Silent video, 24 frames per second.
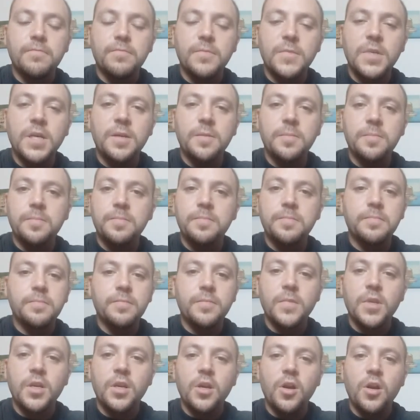Yeah,
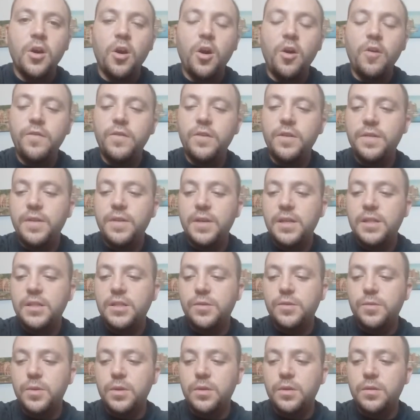hopefully things
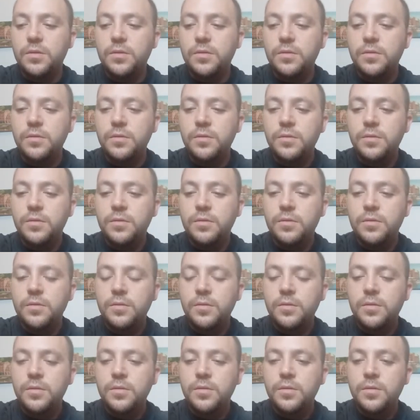will
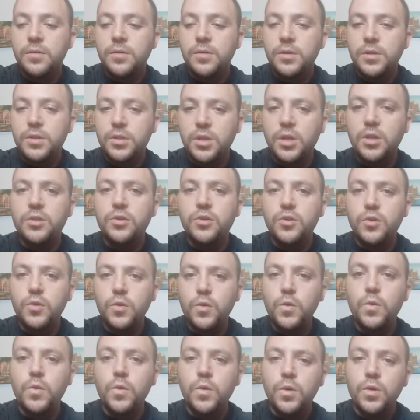start
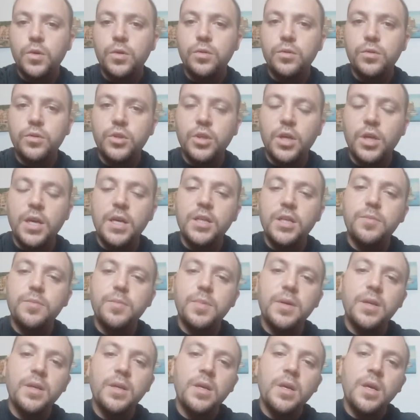to change,
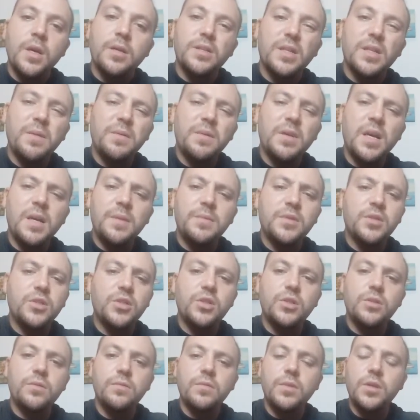but
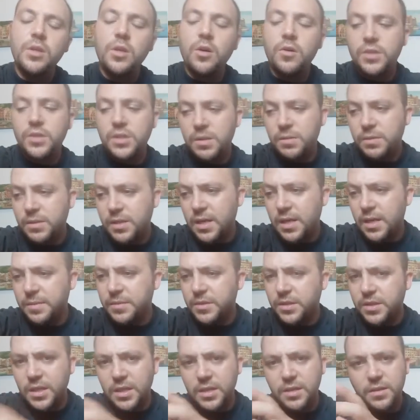sometimes
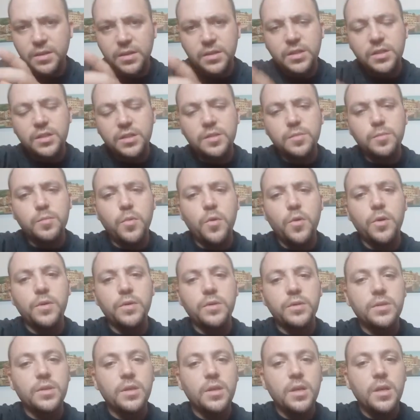like, this is
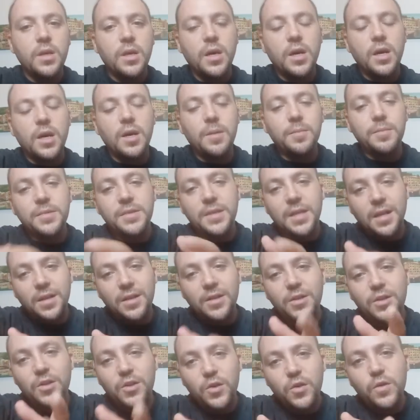important. I'm
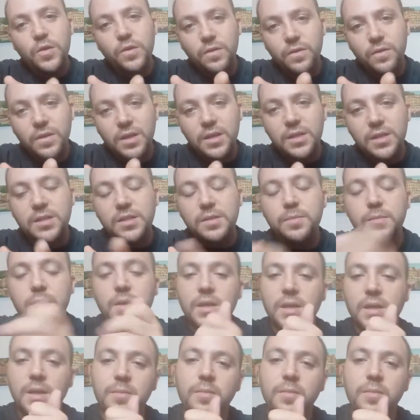telling you this, but